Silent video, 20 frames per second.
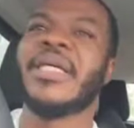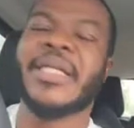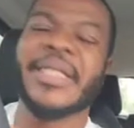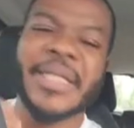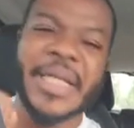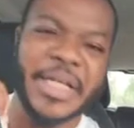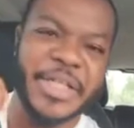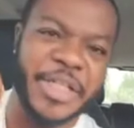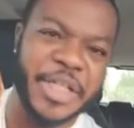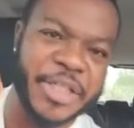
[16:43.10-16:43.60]

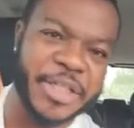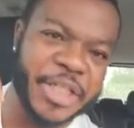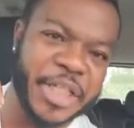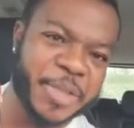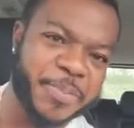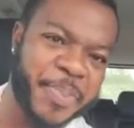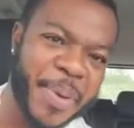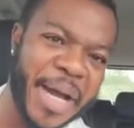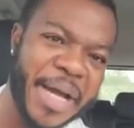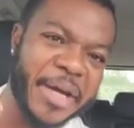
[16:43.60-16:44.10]
not just
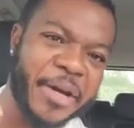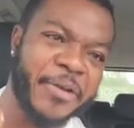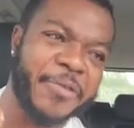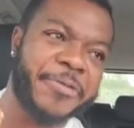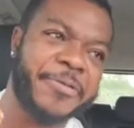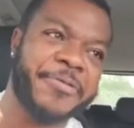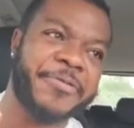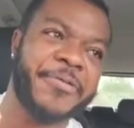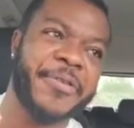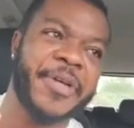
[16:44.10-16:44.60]
as part
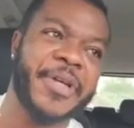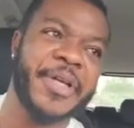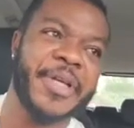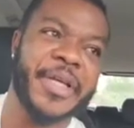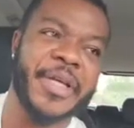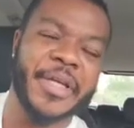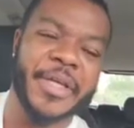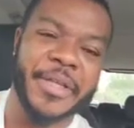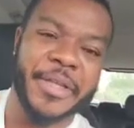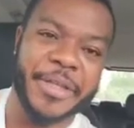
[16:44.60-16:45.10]
of
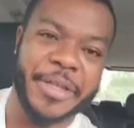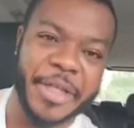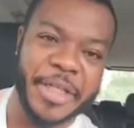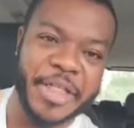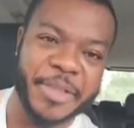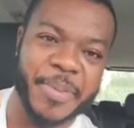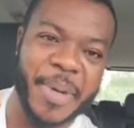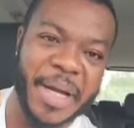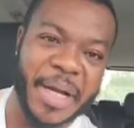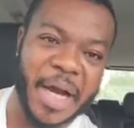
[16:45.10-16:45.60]

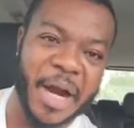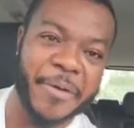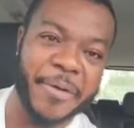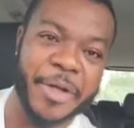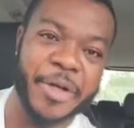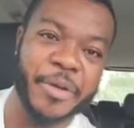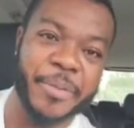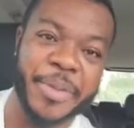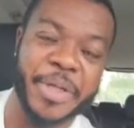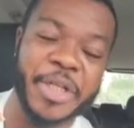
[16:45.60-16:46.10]
this my car
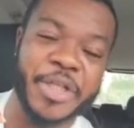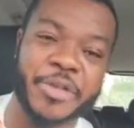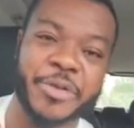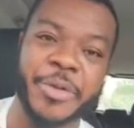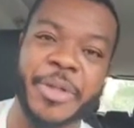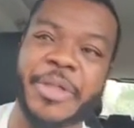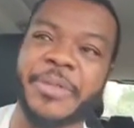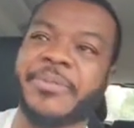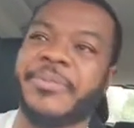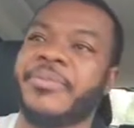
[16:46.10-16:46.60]
radio
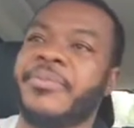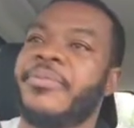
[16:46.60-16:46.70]
ministry.